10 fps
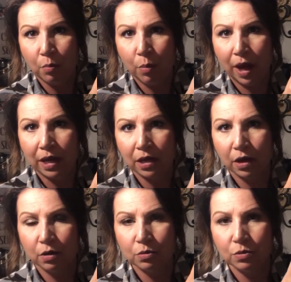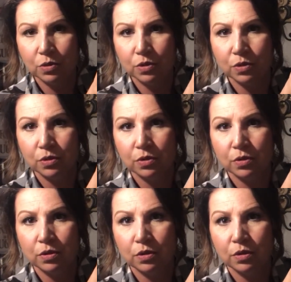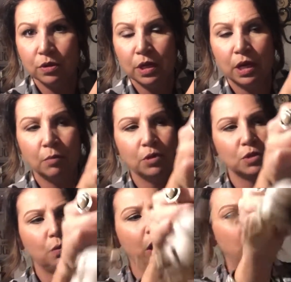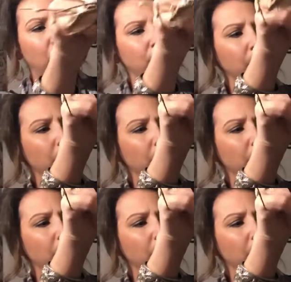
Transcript: pine cones in them as well.